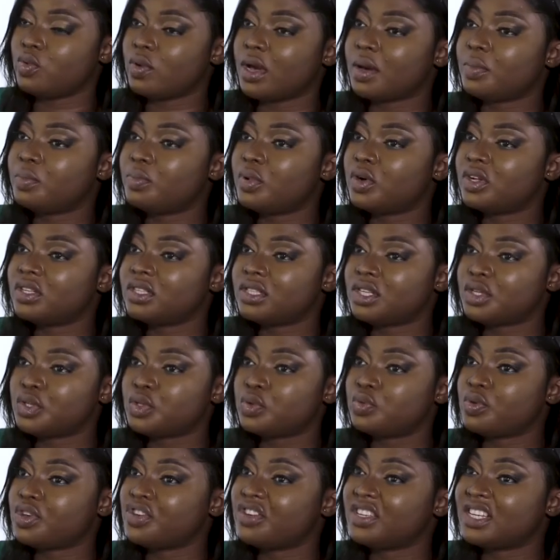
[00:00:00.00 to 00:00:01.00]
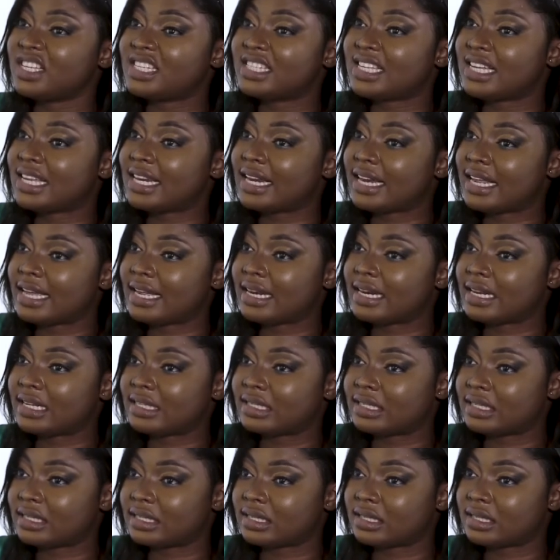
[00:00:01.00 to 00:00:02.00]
You were born this way. You didn't learn it.